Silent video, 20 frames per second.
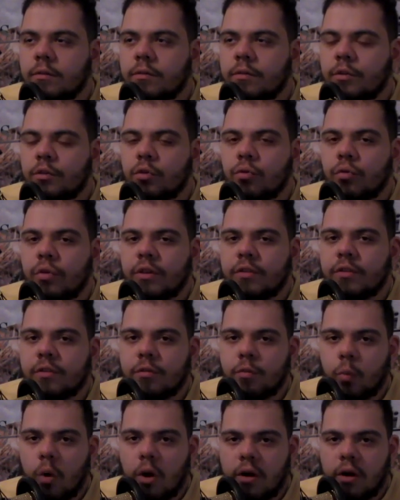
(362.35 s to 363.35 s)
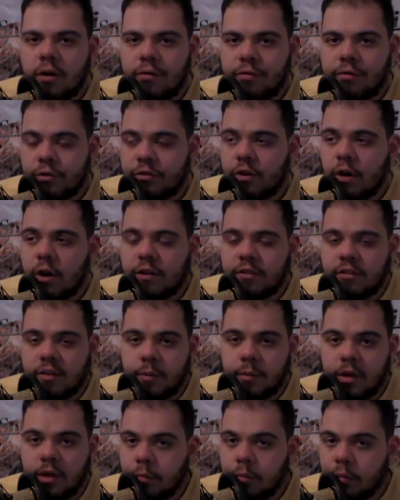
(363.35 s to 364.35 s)
for two reasons. One, if you're starting
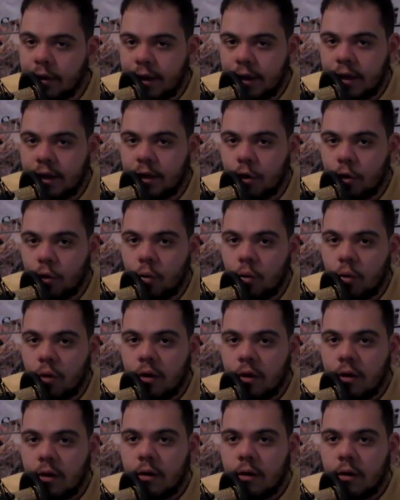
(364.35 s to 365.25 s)
something completely new,